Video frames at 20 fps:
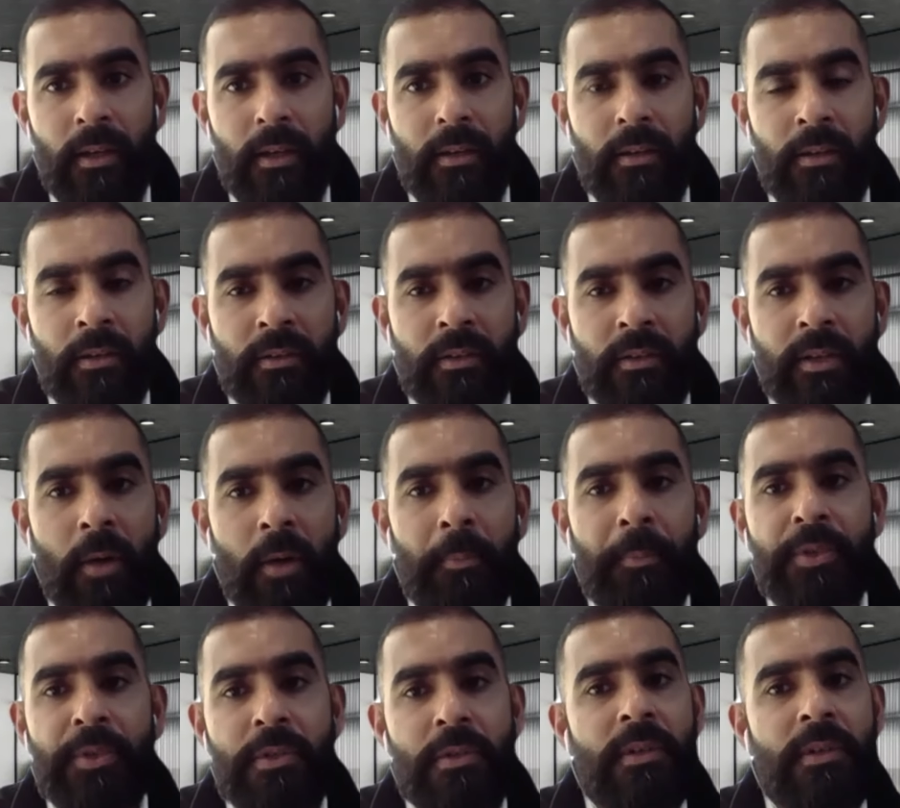you know, the
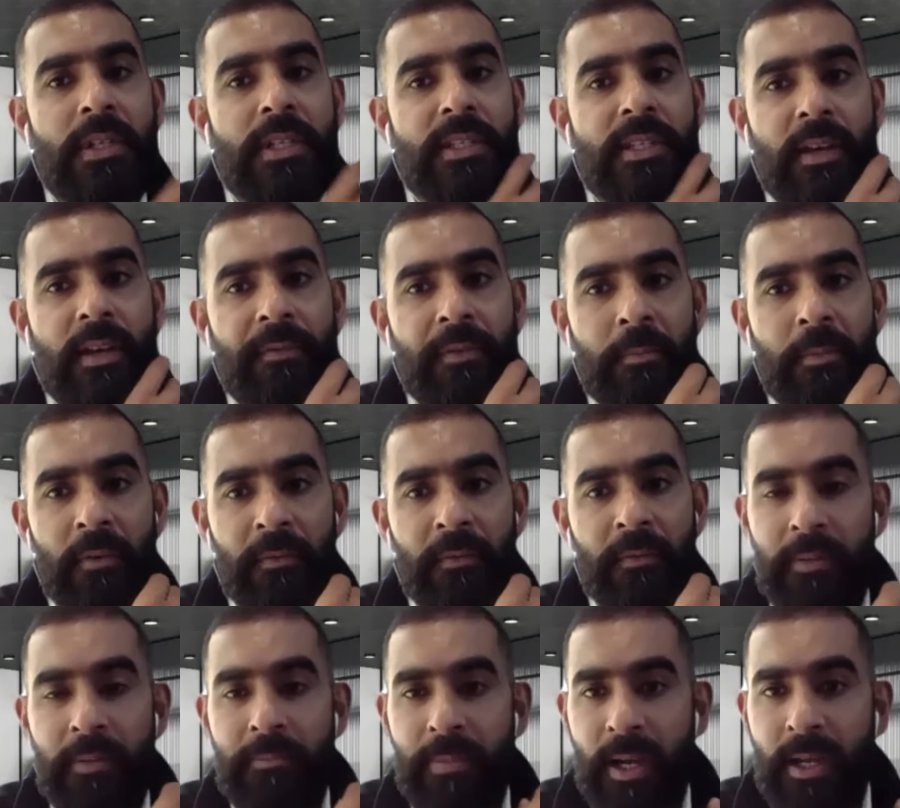opportunity is there from
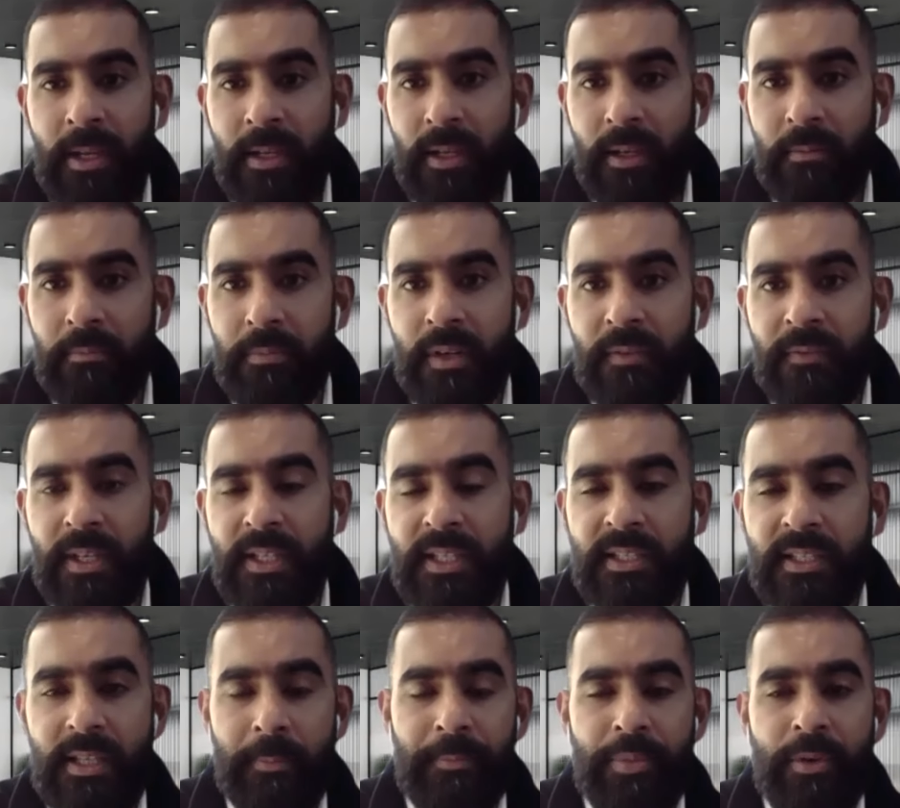offline banking, but if I
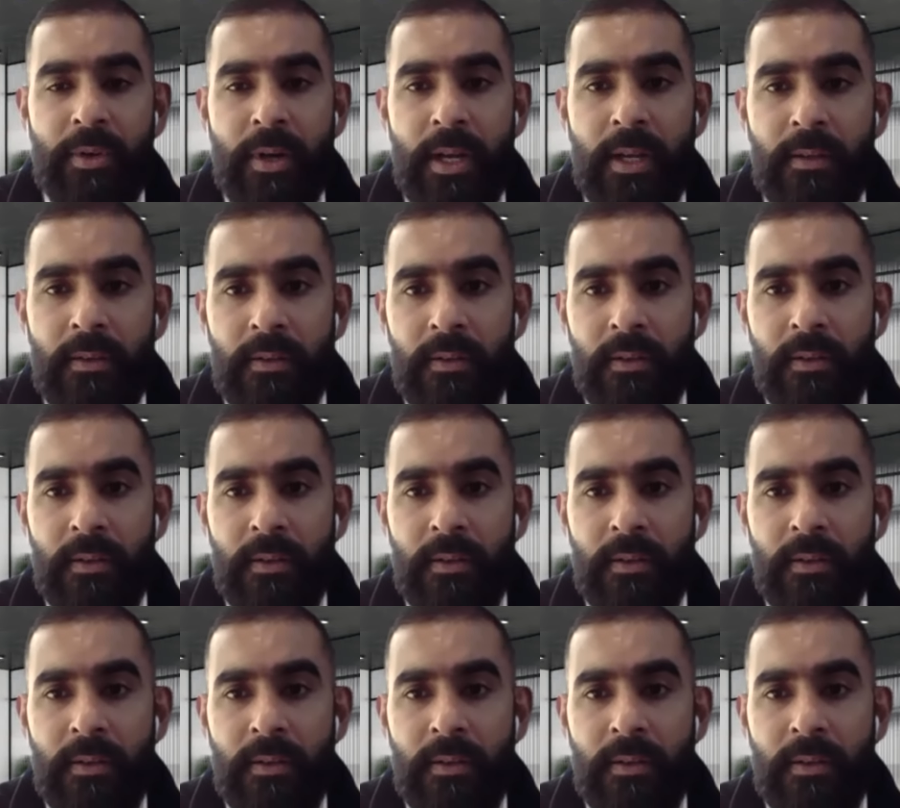separate